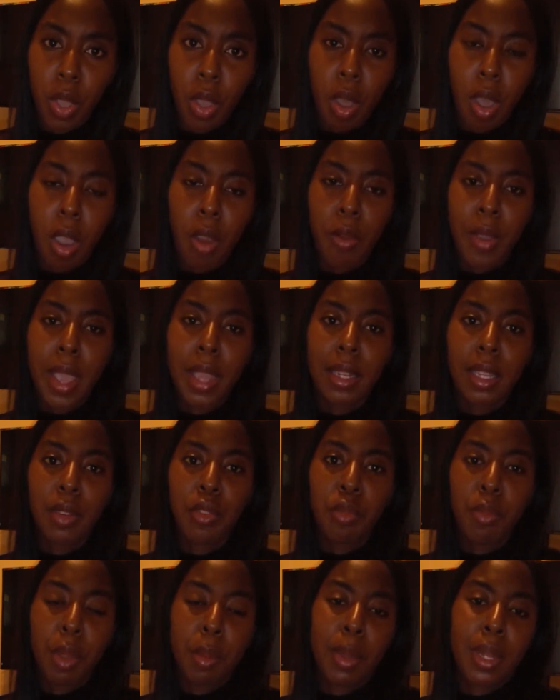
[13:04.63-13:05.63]
Alright, and
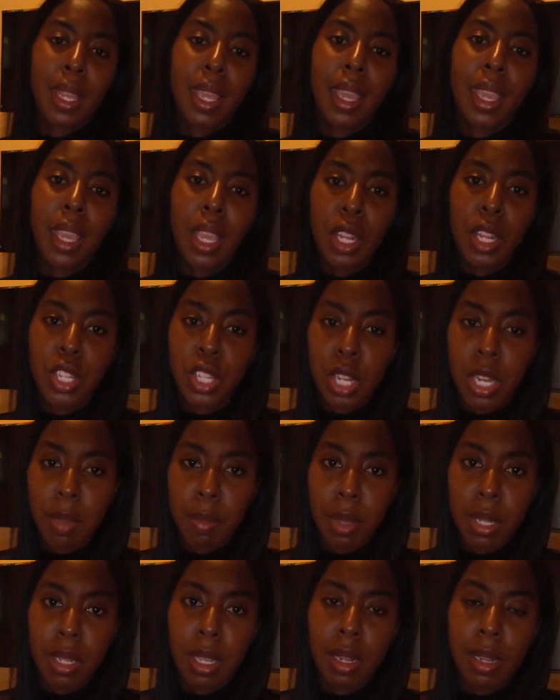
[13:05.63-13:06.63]
remember the age
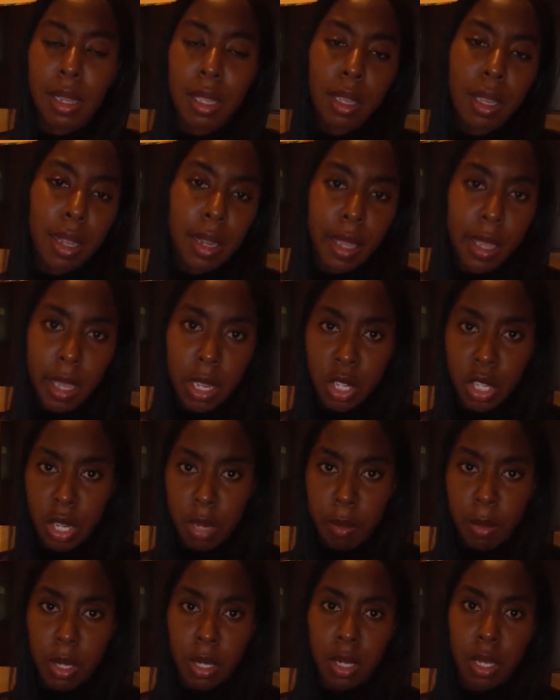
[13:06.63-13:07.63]
limit, the legal age
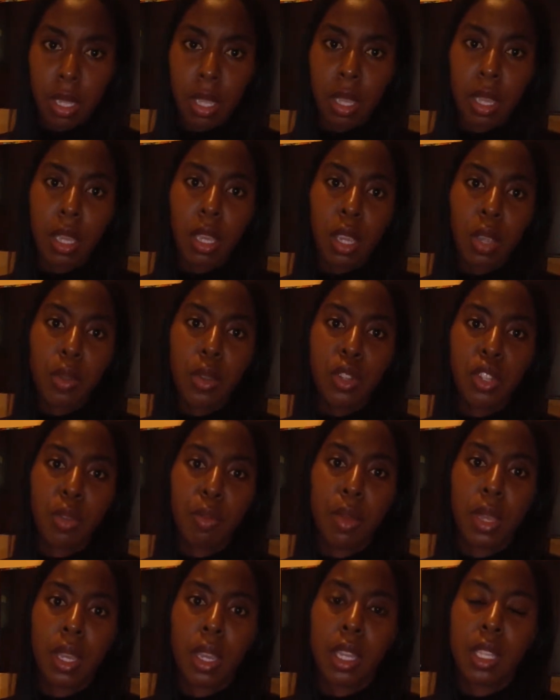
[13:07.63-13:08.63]
limit here in
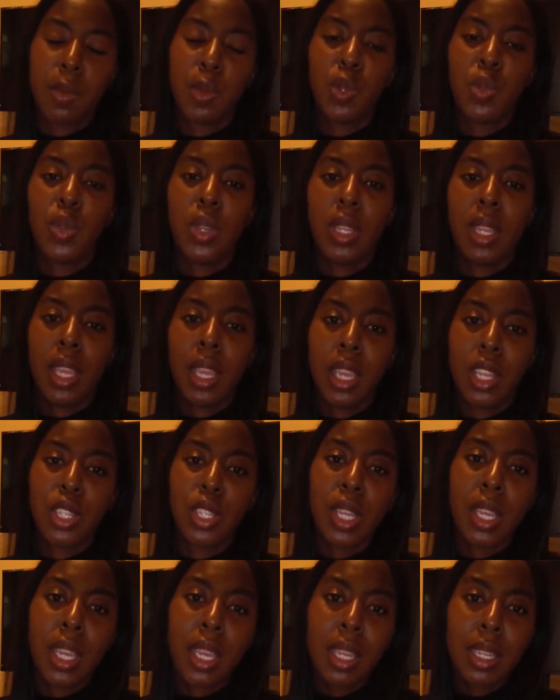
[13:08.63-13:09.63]
Jamaica is between age
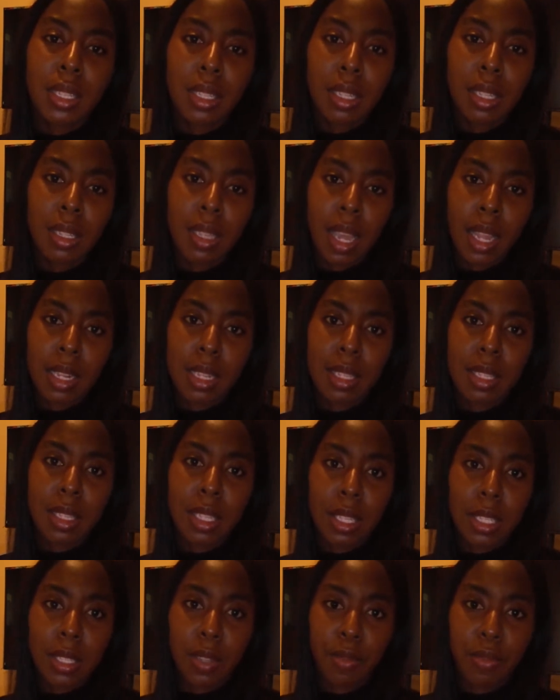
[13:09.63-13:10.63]
18 and
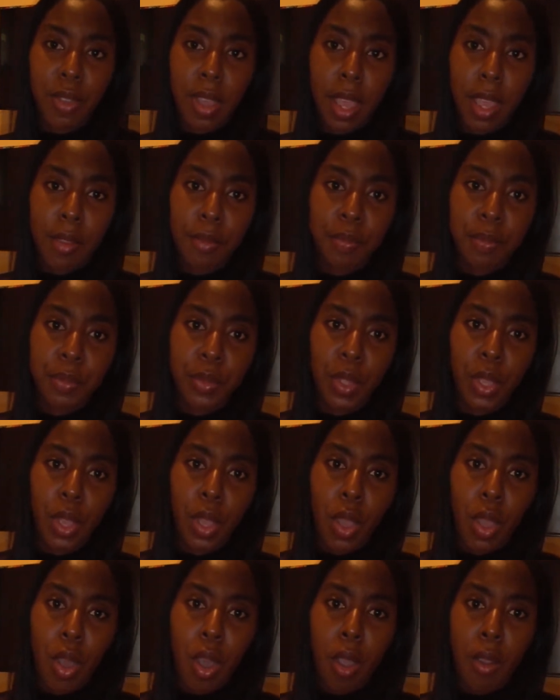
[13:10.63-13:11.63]
65.
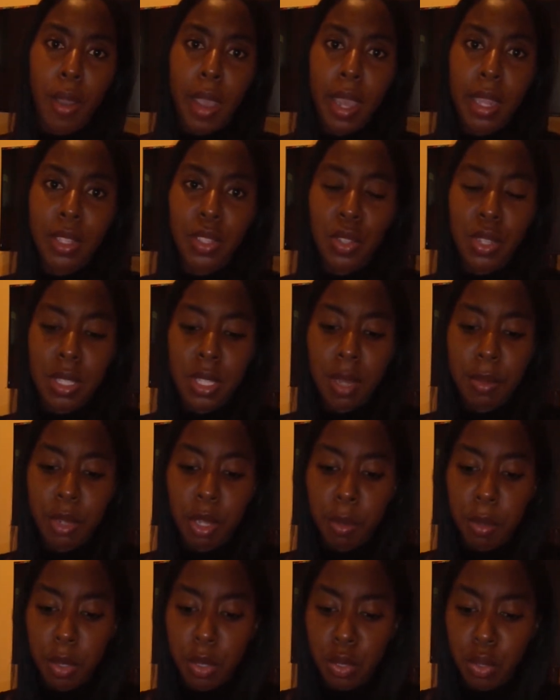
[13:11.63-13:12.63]
Alright, so step
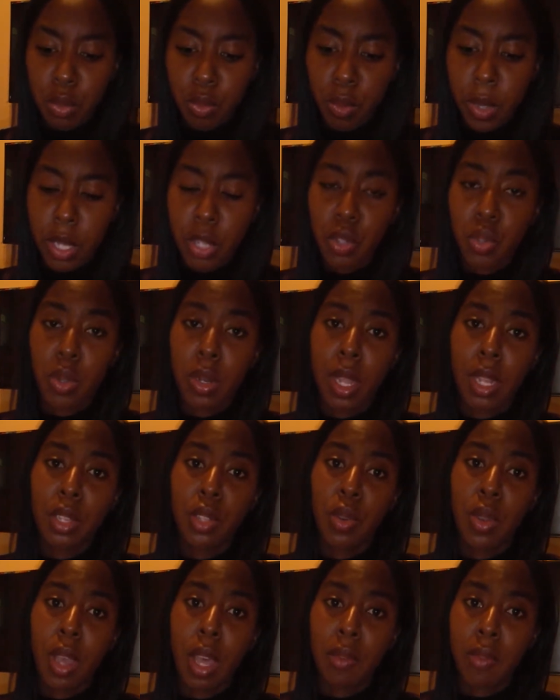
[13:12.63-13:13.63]
number 2, ensure that you
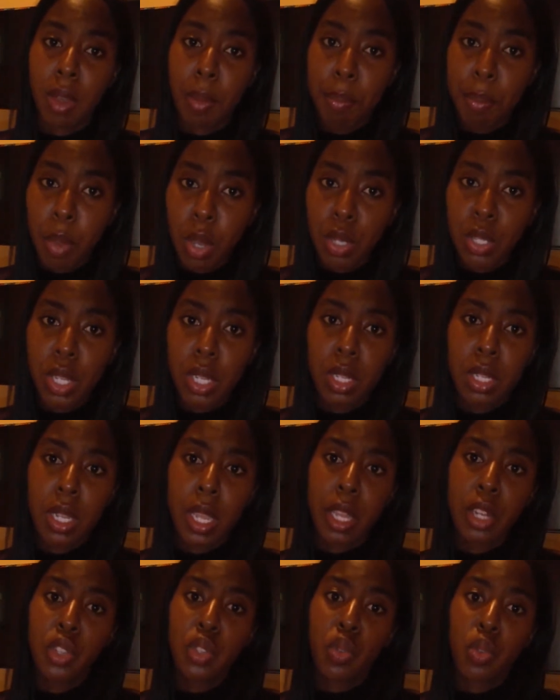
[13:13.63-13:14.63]
have a budget.
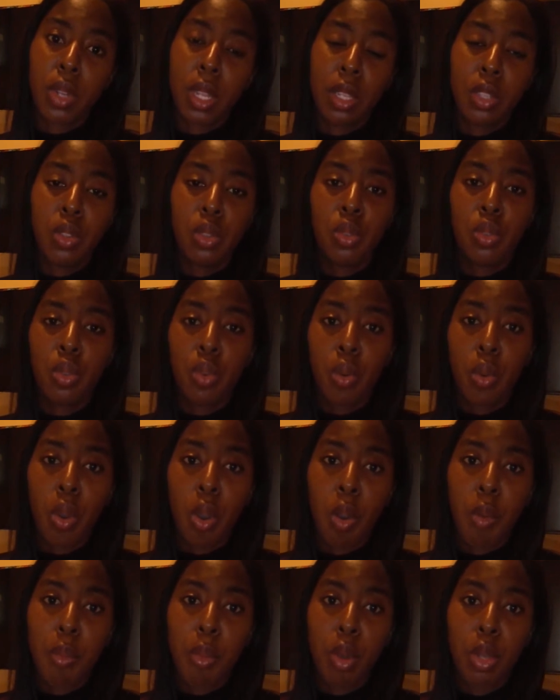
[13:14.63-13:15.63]
Ensure that you know
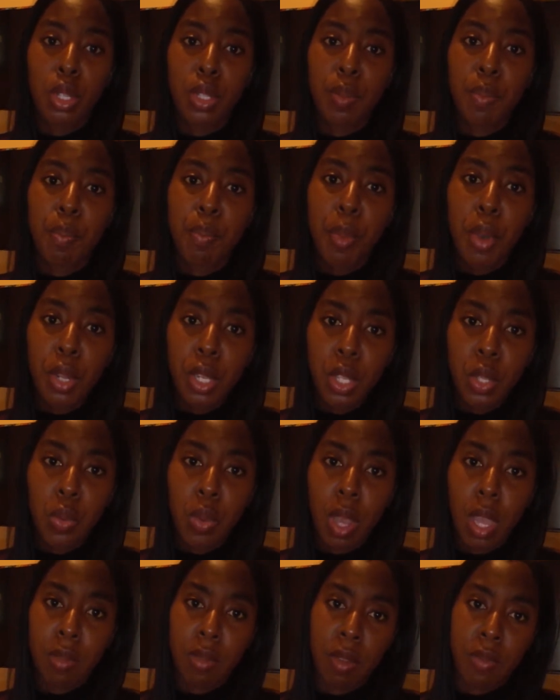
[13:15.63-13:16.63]
how much money you
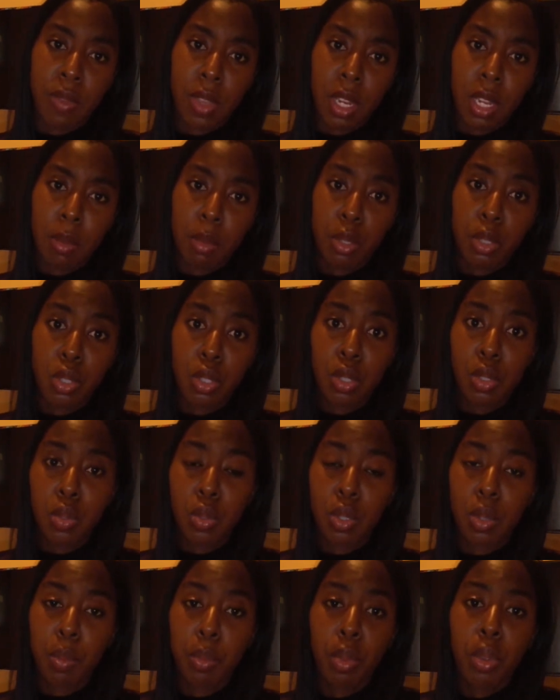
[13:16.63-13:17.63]
have available to you
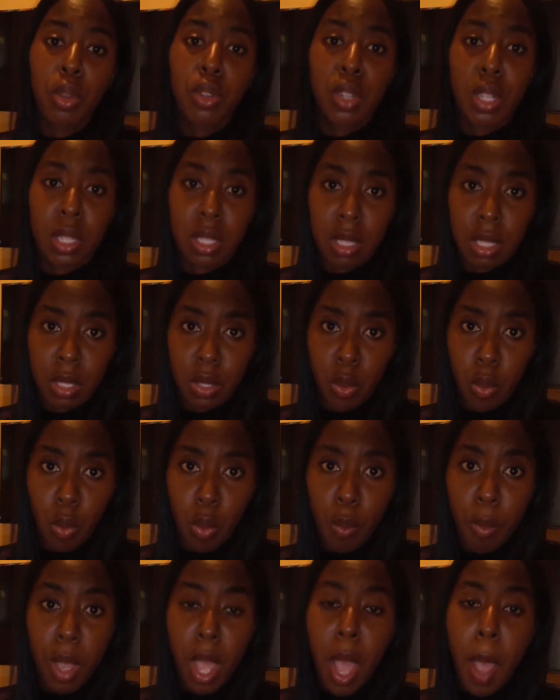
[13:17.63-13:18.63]
to purchase this home
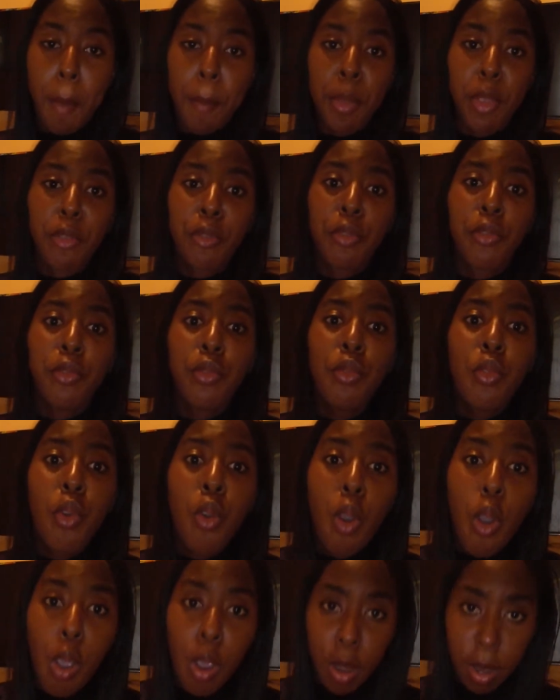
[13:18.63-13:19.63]

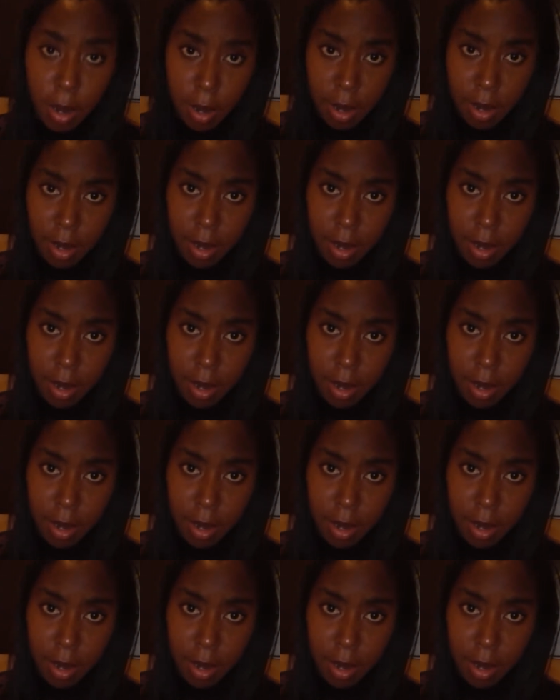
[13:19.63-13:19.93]
before